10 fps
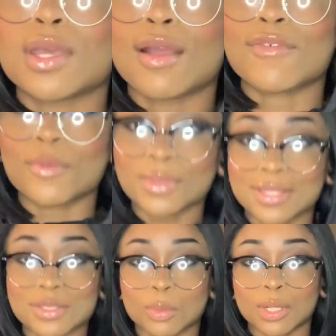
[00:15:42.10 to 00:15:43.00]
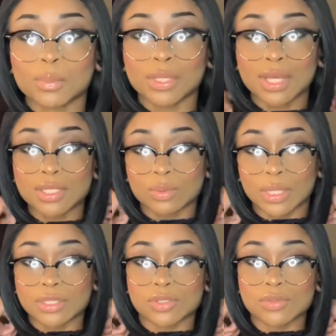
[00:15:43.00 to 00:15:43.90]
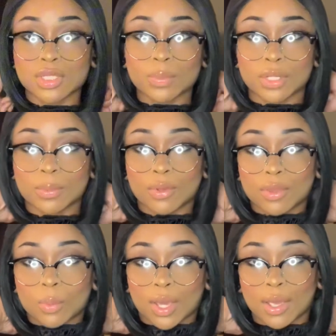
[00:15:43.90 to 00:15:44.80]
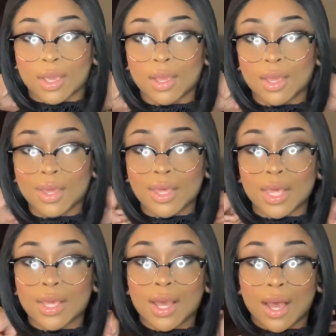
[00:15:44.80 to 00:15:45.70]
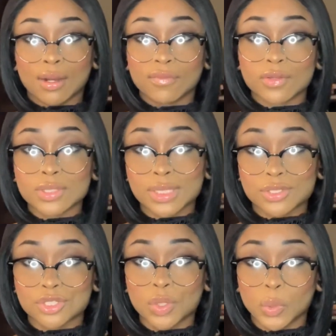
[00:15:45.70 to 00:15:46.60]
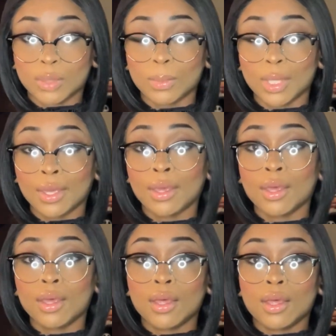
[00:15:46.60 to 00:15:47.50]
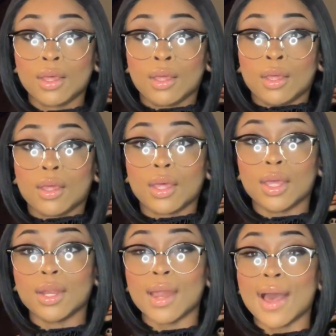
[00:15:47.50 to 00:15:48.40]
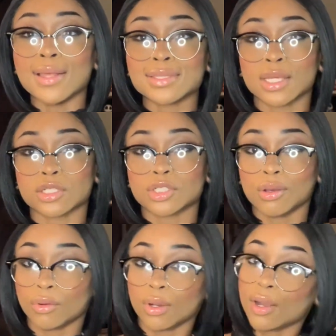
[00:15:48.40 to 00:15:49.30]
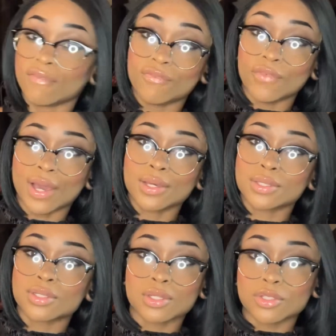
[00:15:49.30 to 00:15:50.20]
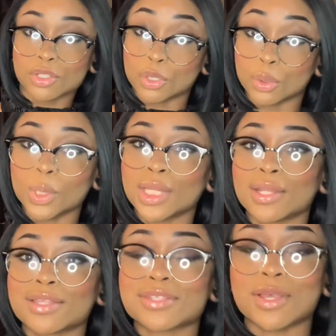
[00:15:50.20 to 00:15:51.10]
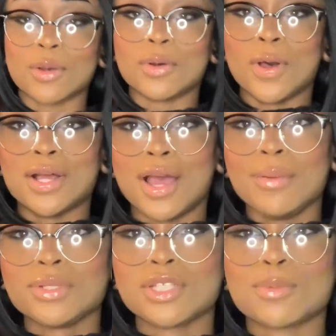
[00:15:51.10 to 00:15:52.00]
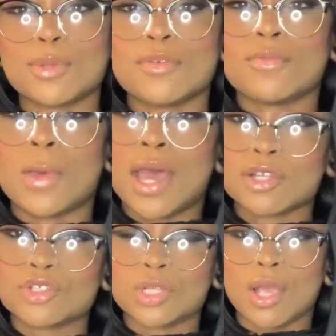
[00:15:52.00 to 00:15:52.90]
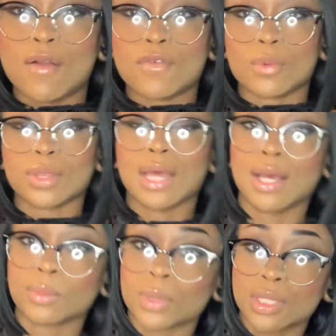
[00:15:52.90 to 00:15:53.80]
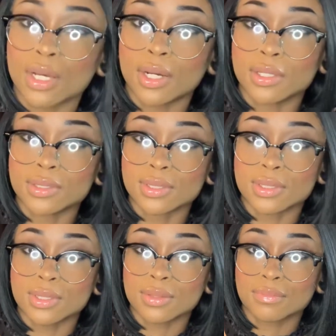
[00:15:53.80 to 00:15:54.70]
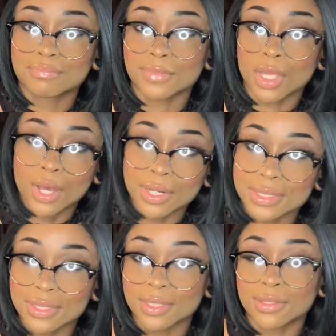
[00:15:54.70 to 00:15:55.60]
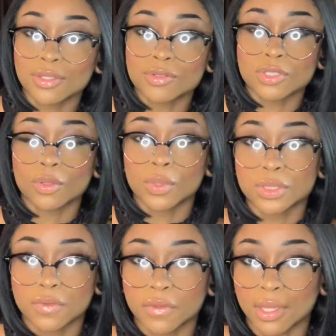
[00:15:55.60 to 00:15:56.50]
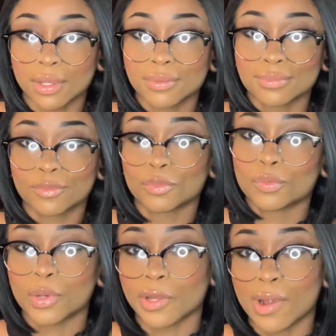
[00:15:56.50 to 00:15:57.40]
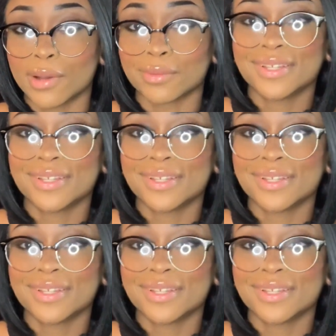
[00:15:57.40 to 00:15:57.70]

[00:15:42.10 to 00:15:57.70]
careful with this one because when I do zip it up all the way, it kind of feels like it's choking me. And it has like a choker effect to it. So I would just be extra careful with that because honestly, you just don't want to suffocate while you're out.